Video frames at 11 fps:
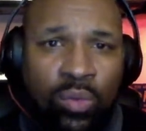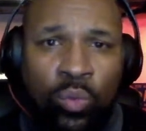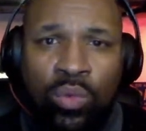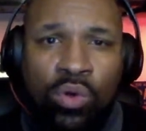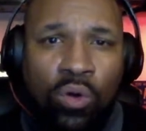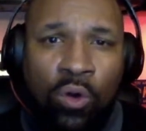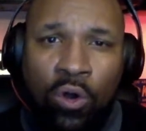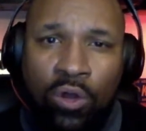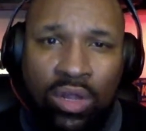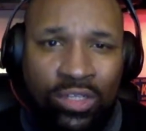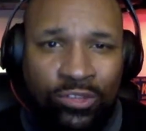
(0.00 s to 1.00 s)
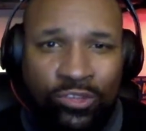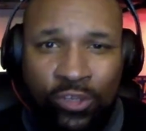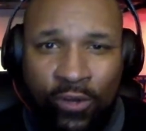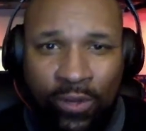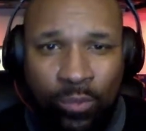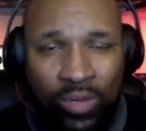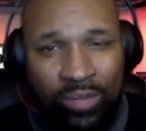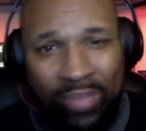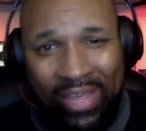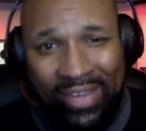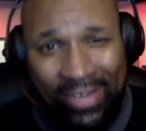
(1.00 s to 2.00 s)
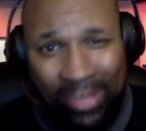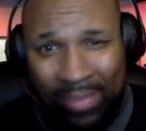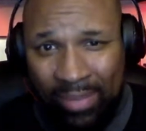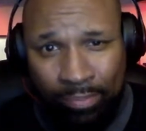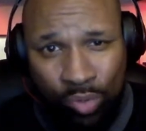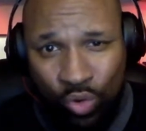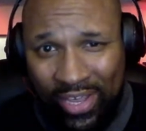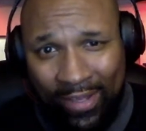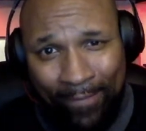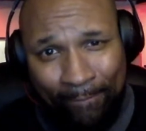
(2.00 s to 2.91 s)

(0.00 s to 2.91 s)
we were all uncertain when the pandemic broke out.